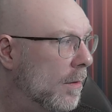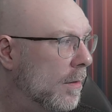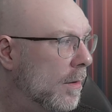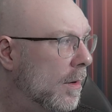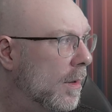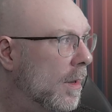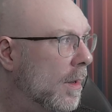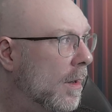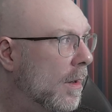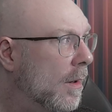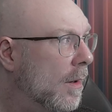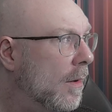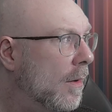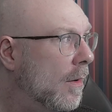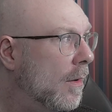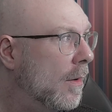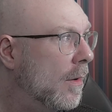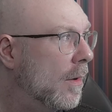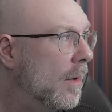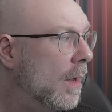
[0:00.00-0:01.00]

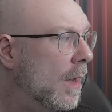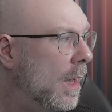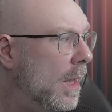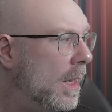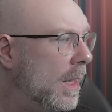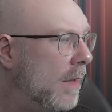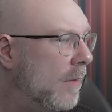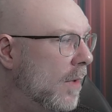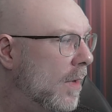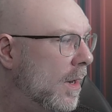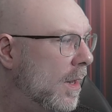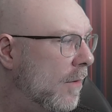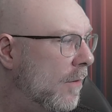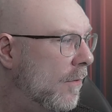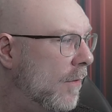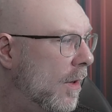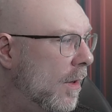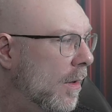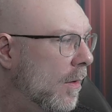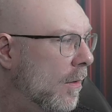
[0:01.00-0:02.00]
And even if
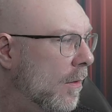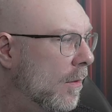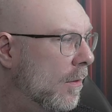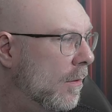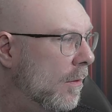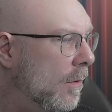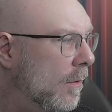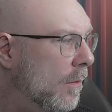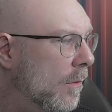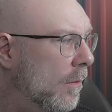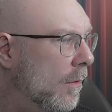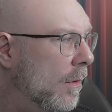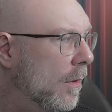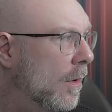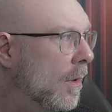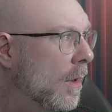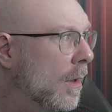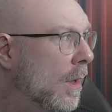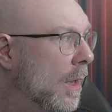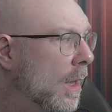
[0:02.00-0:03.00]
I go to,
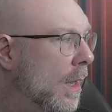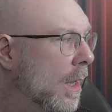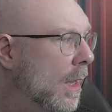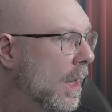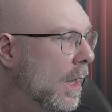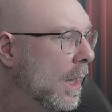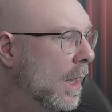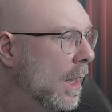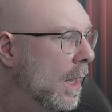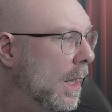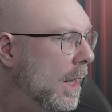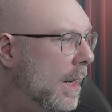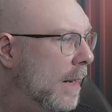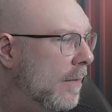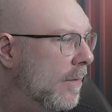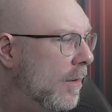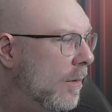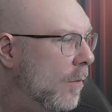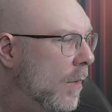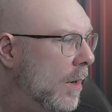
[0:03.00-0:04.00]
let's
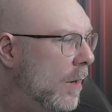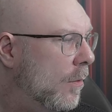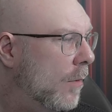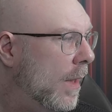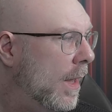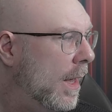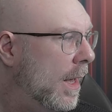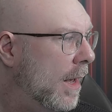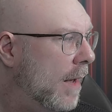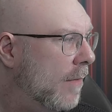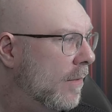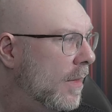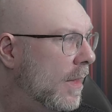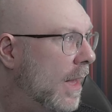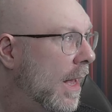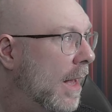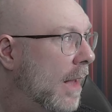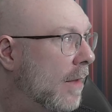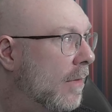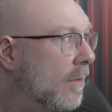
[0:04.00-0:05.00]
see, where do we have
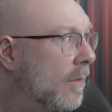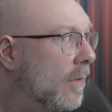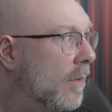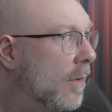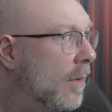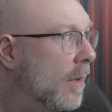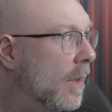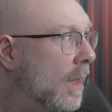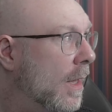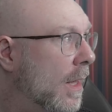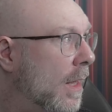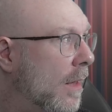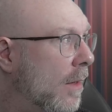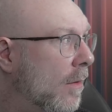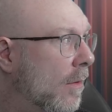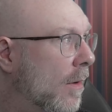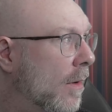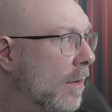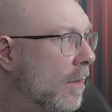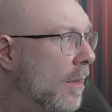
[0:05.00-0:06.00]
that? Here,
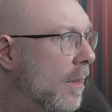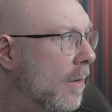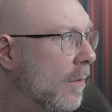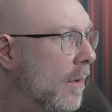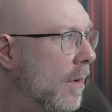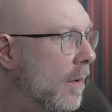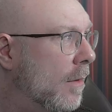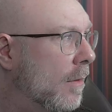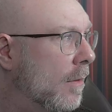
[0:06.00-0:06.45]
I think, right?